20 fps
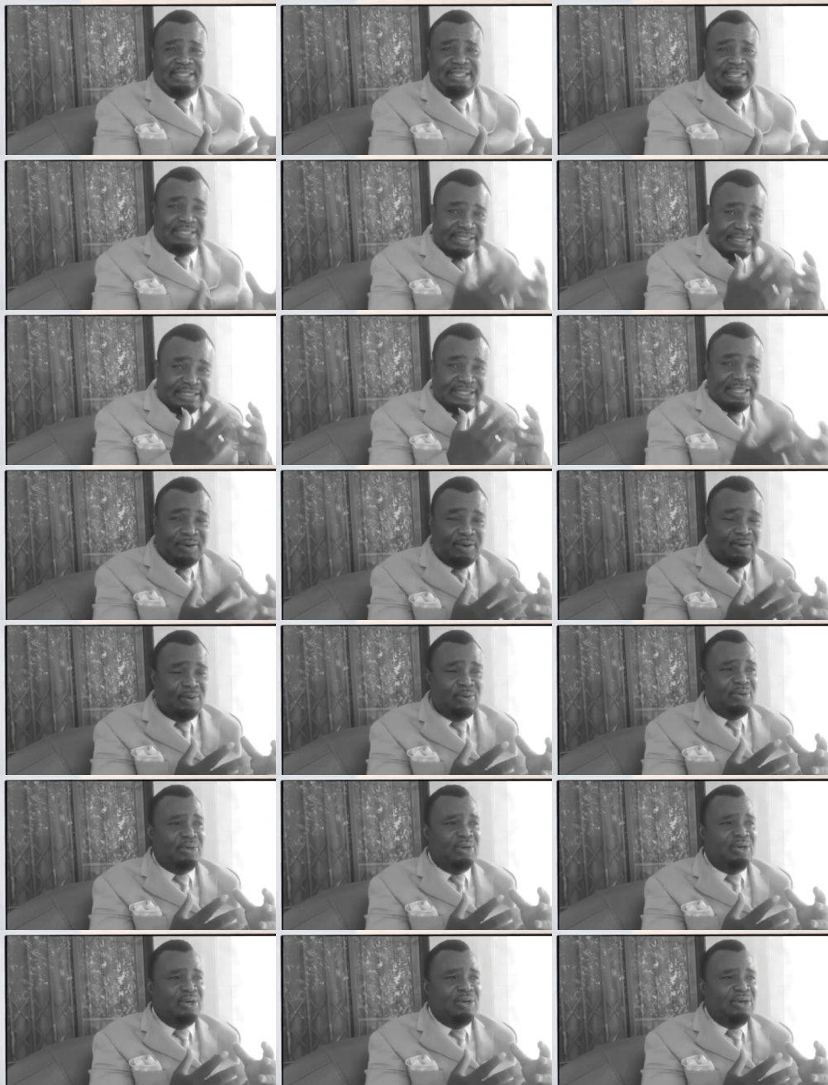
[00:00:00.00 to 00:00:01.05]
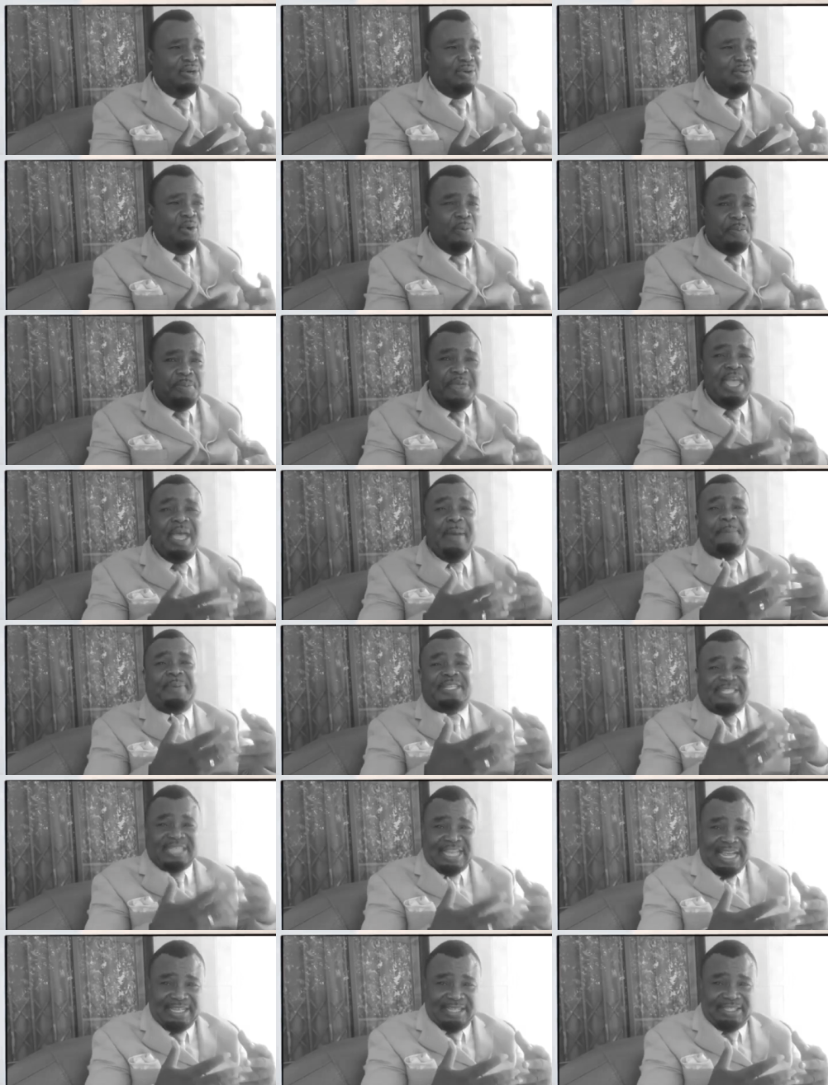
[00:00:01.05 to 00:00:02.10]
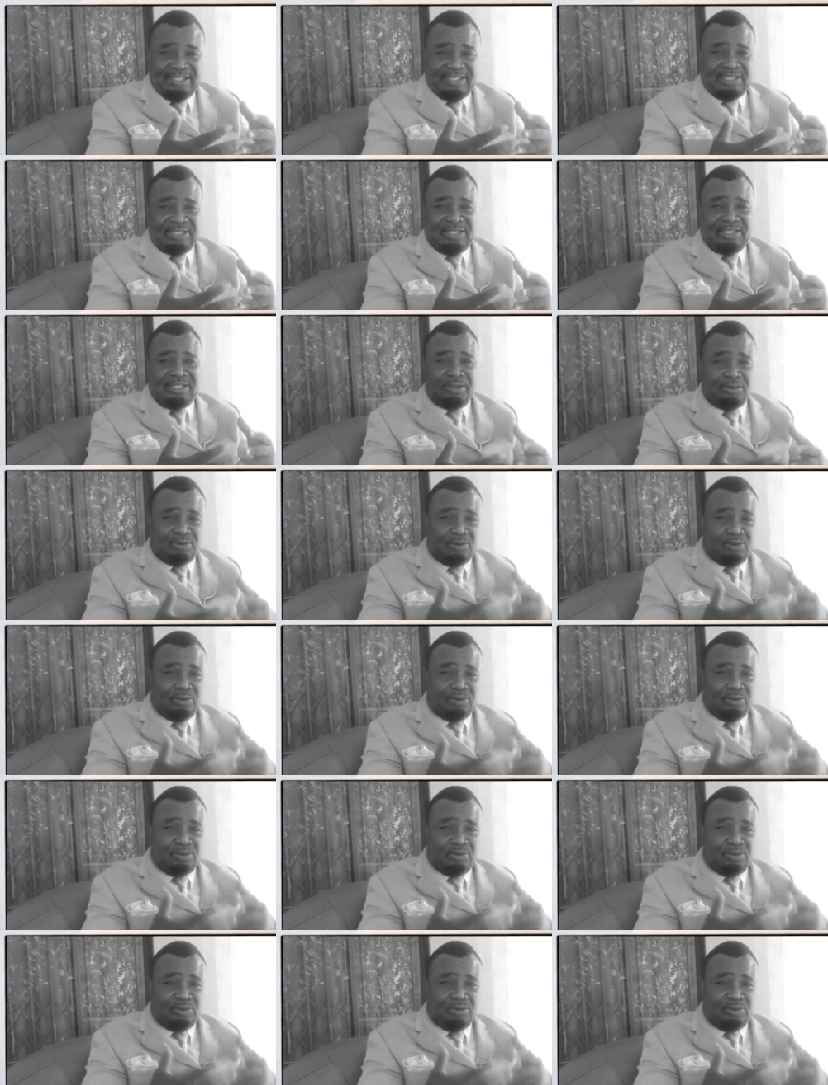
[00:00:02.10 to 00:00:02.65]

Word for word: Intino will be a chance